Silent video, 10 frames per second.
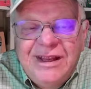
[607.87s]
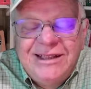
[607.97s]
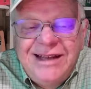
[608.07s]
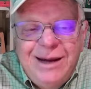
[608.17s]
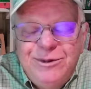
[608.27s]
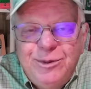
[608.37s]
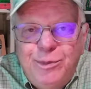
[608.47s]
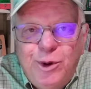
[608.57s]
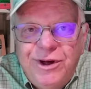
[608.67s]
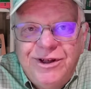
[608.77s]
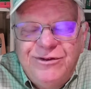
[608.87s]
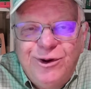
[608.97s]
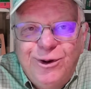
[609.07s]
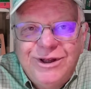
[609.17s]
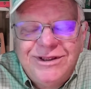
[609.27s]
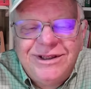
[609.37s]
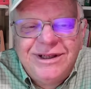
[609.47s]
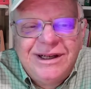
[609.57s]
Now, time is important, of course.